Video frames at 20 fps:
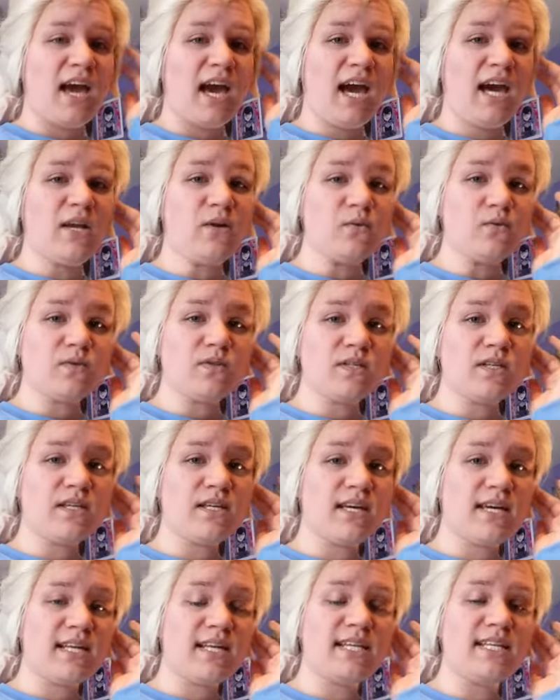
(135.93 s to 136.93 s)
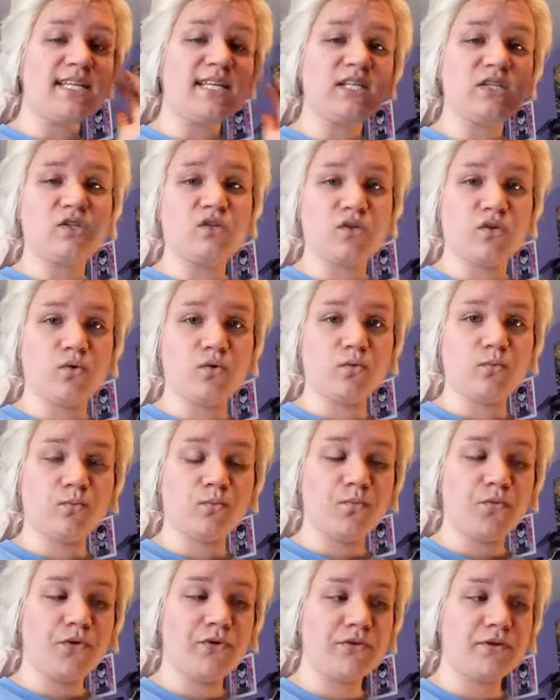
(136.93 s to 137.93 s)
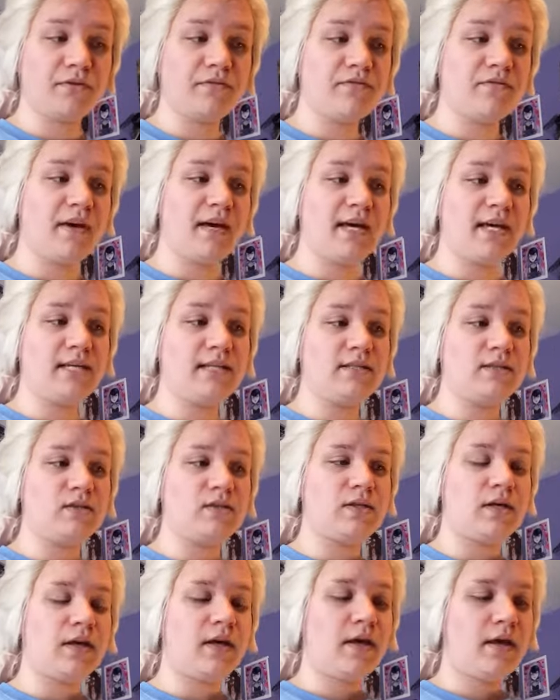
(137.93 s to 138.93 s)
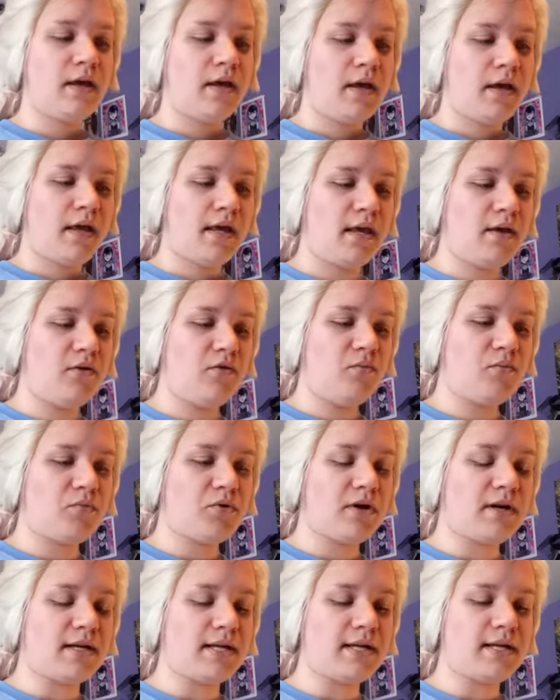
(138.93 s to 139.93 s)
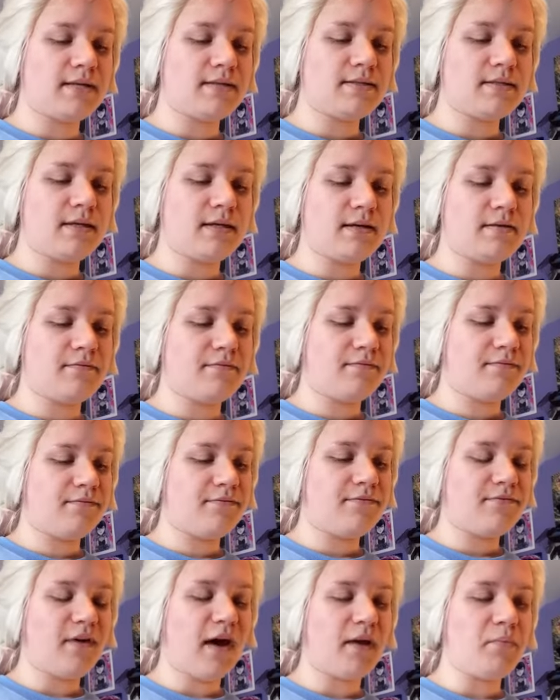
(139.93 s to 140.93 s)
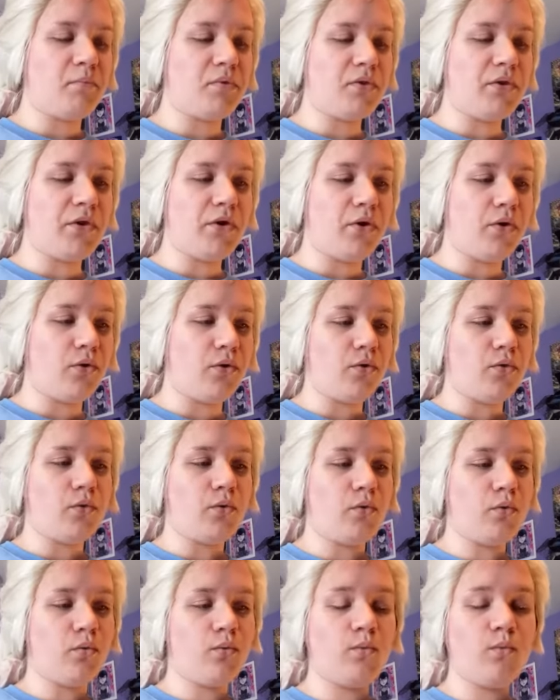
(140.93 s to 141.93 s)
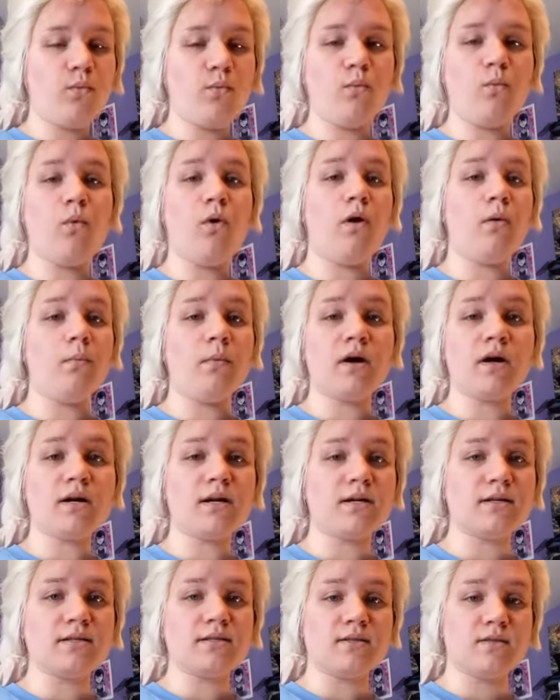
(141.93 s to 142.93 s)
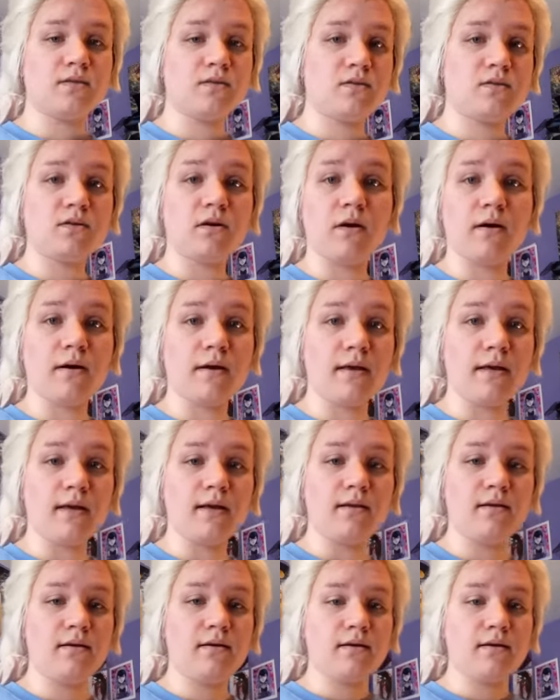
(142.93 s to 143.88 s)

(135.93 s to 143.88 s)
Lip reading: I don't see any need to. You can find e.l.f. products like at Five Below, Walmart, Target.